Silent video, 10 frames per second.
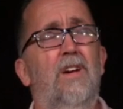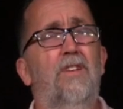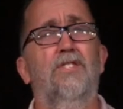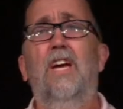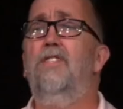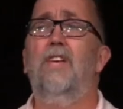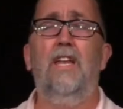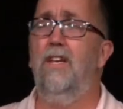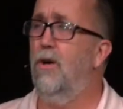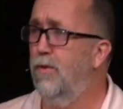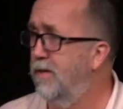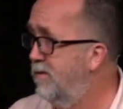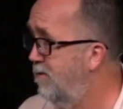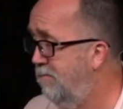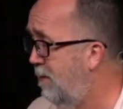states, I didn't know
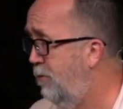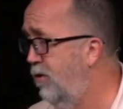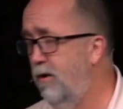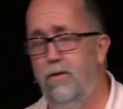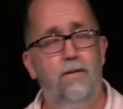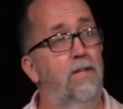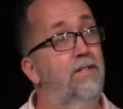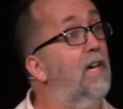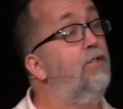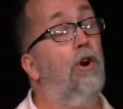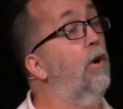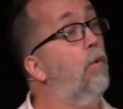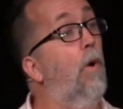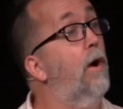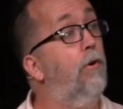this, maybe you didn't know this, states aren't
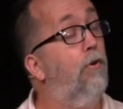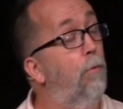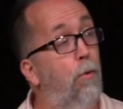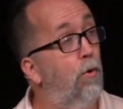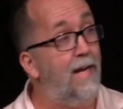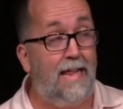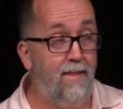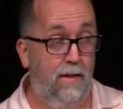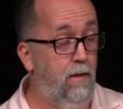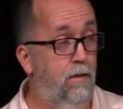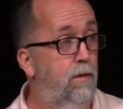required to report anything.